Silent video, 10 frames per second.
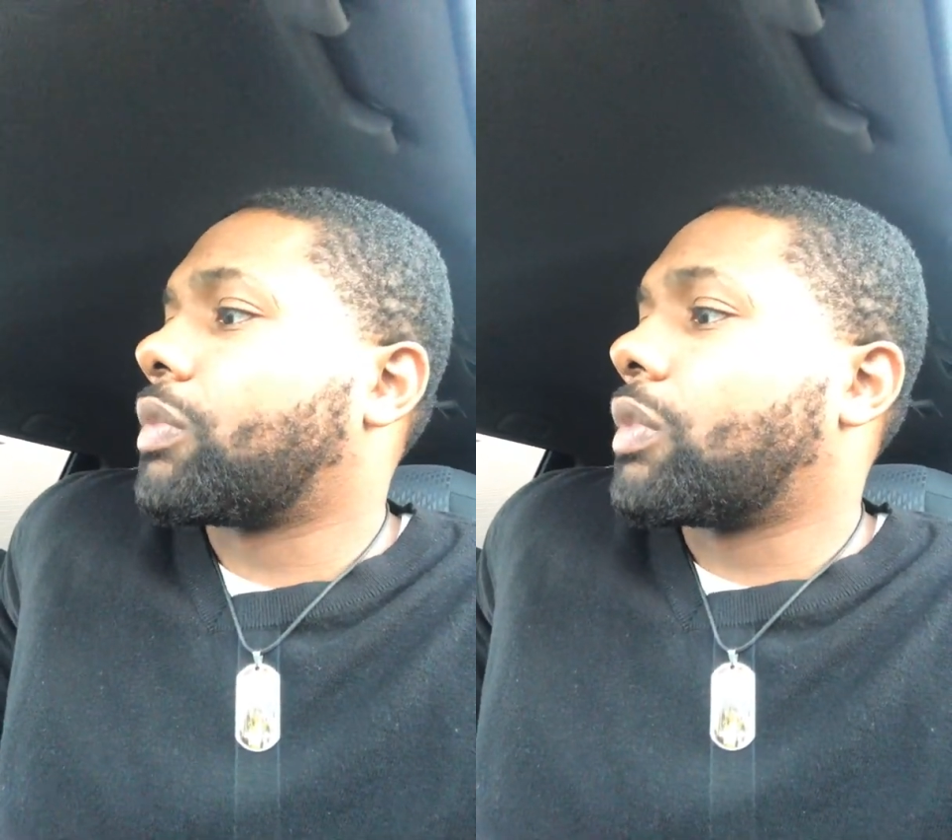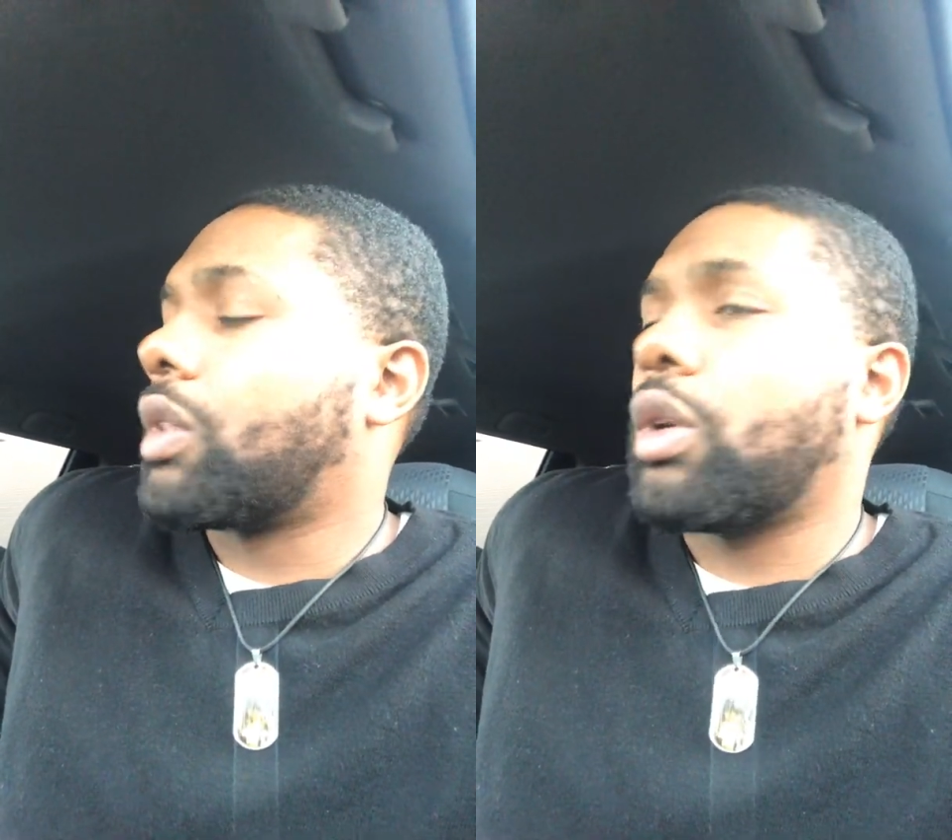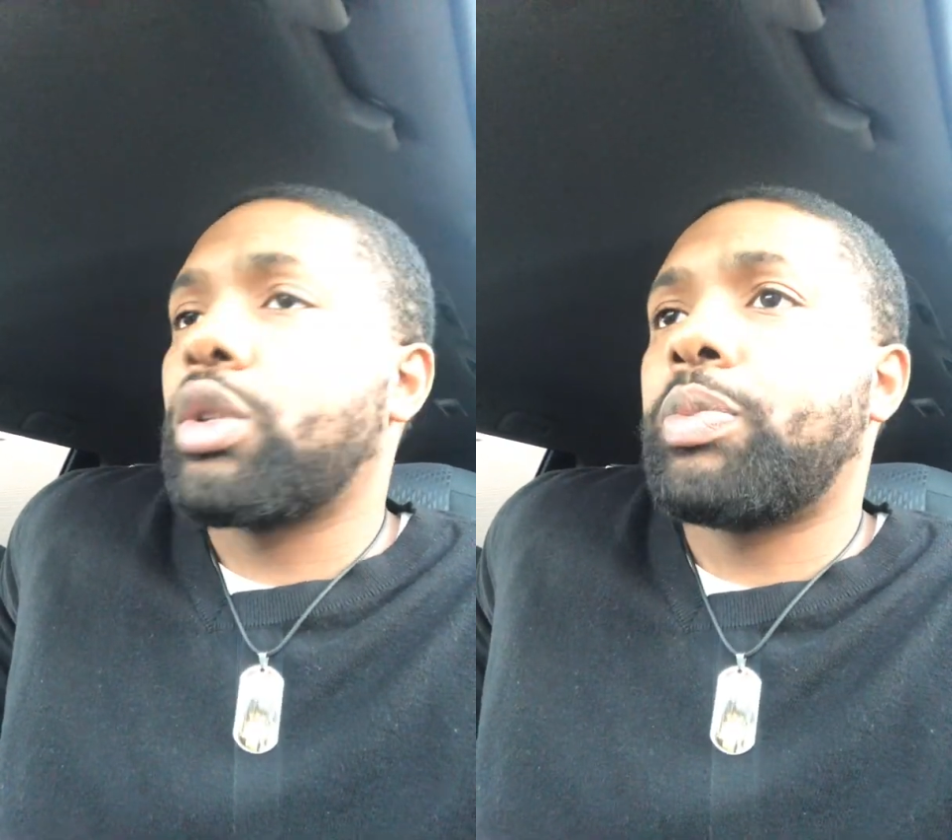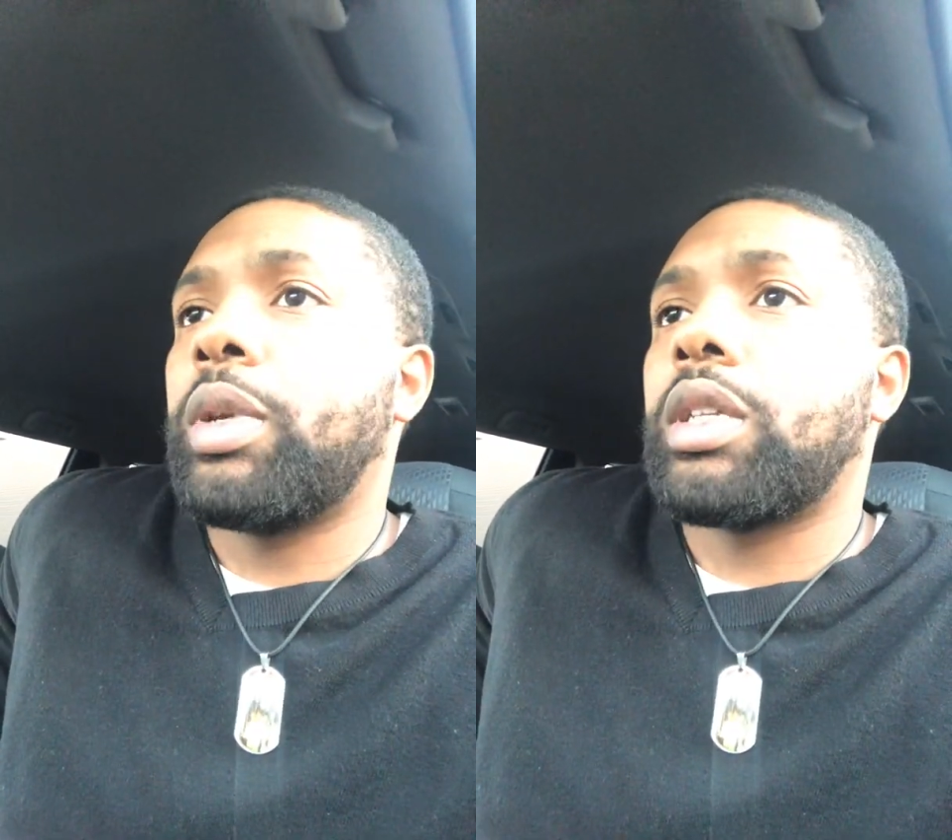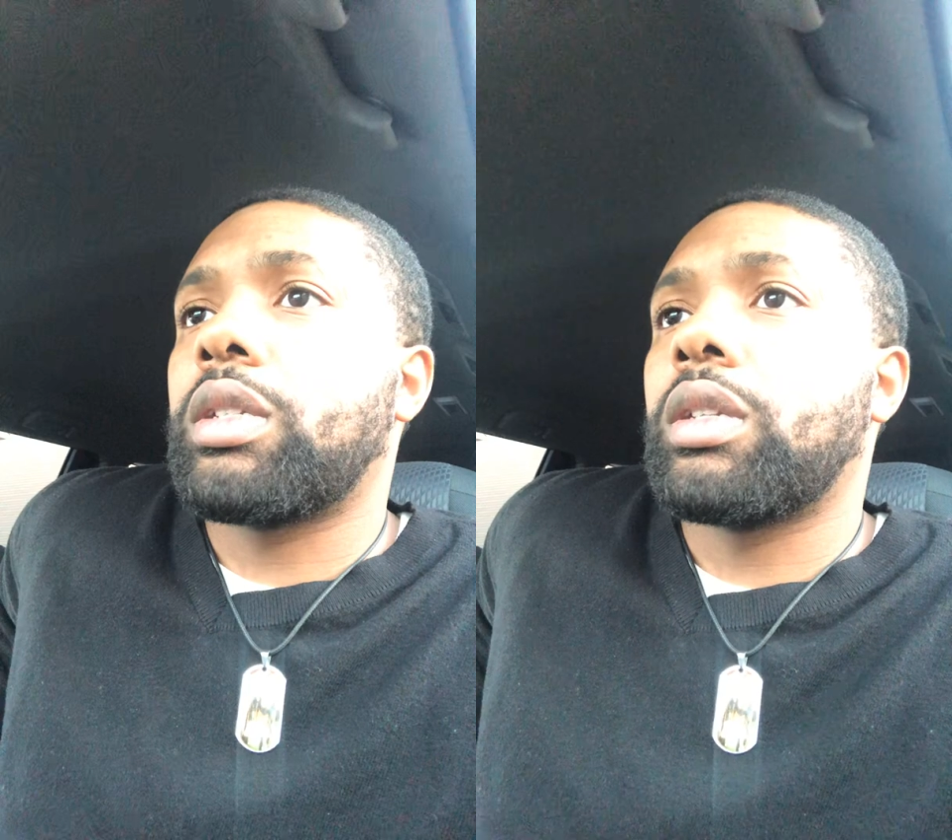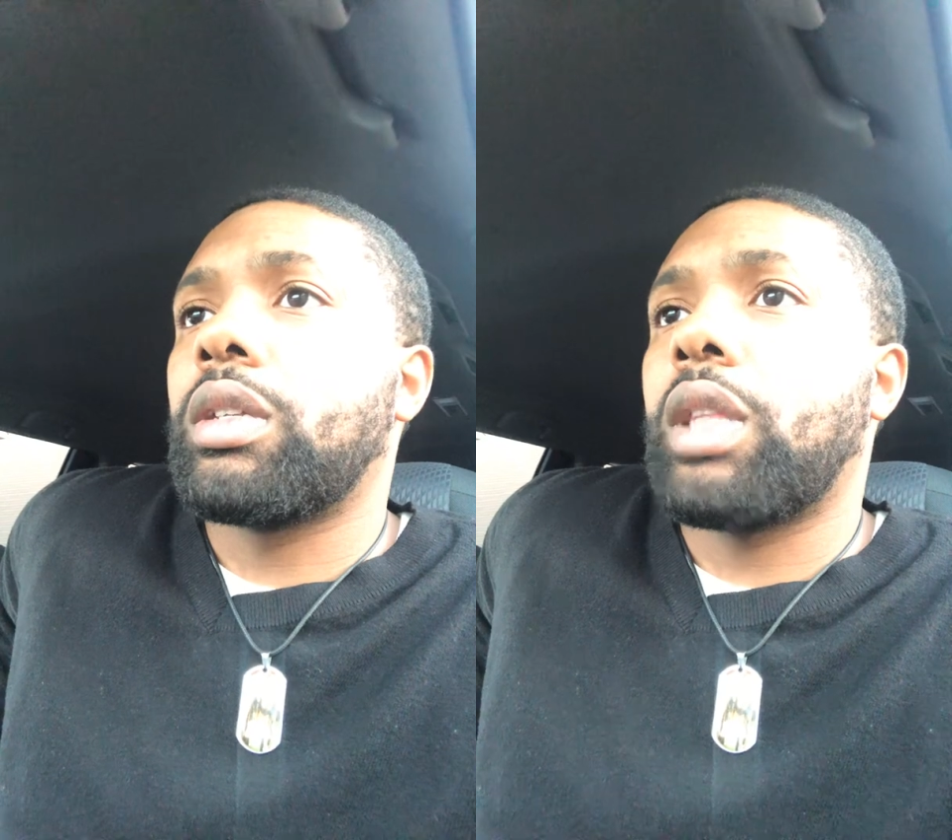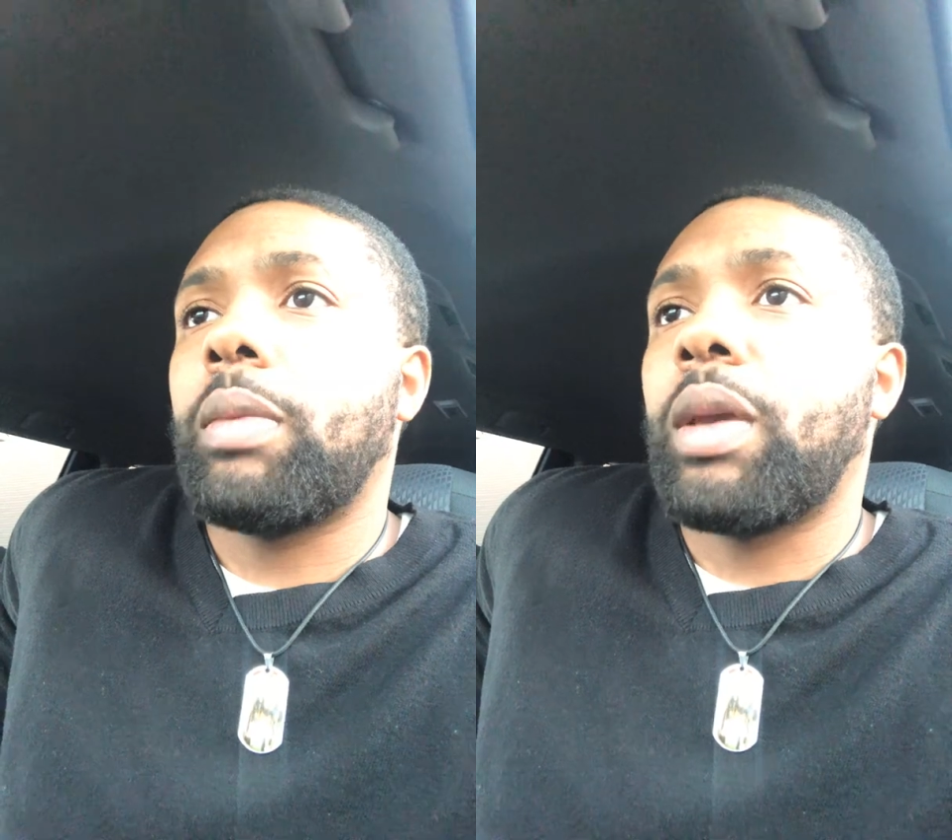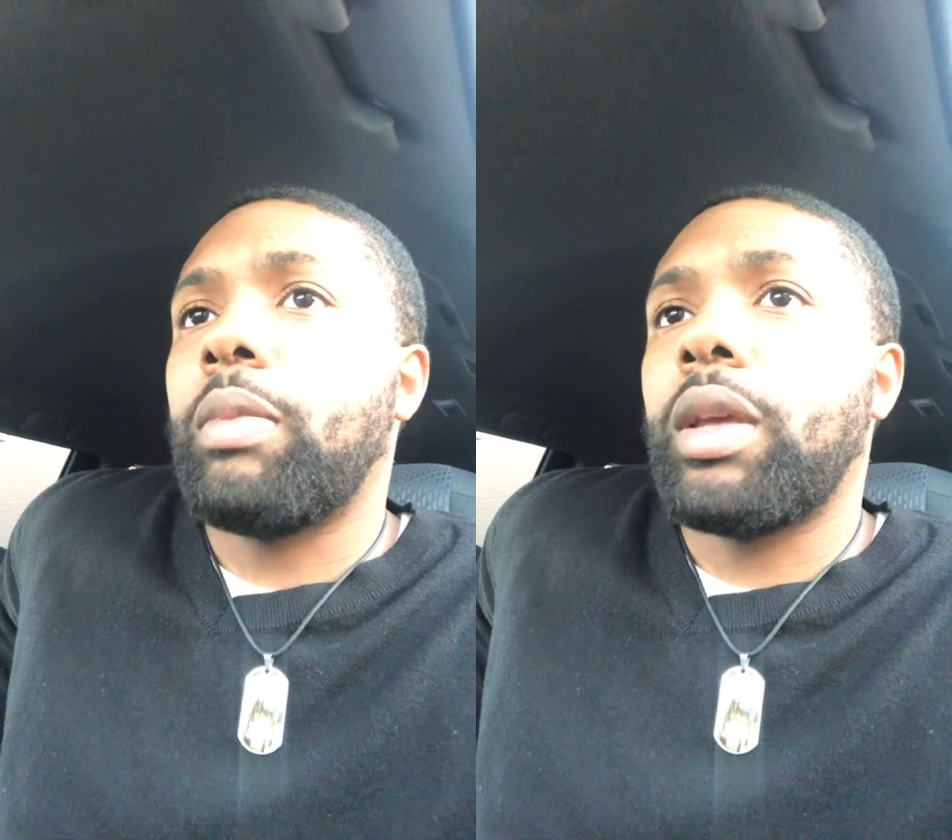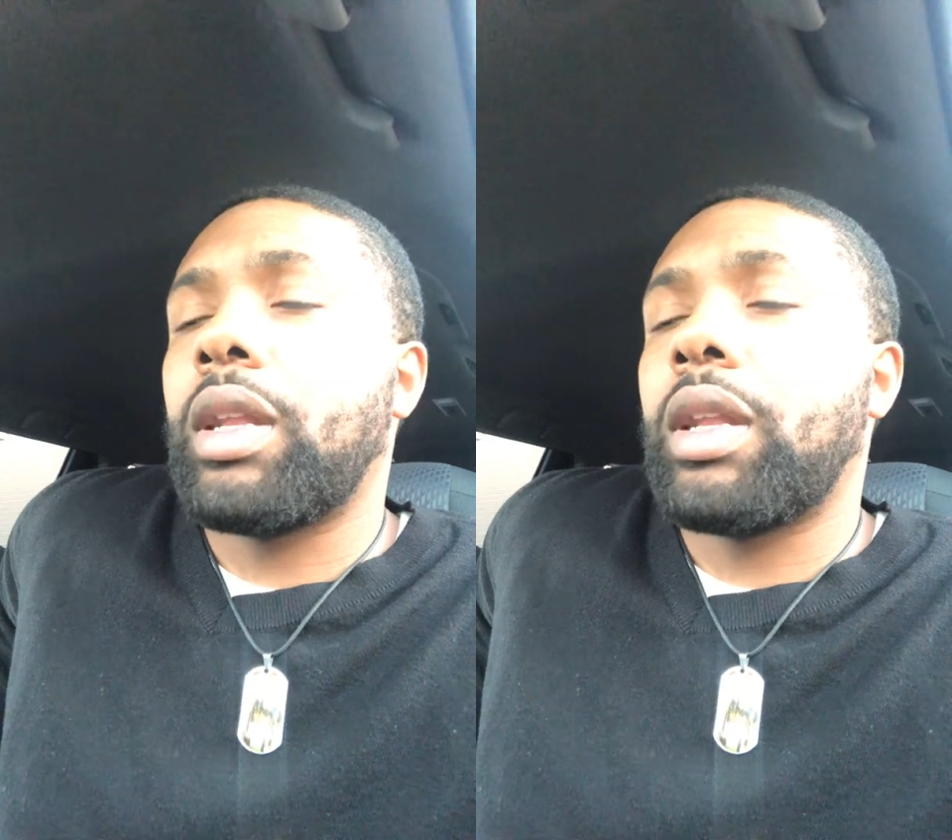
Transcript: those picks, they may be a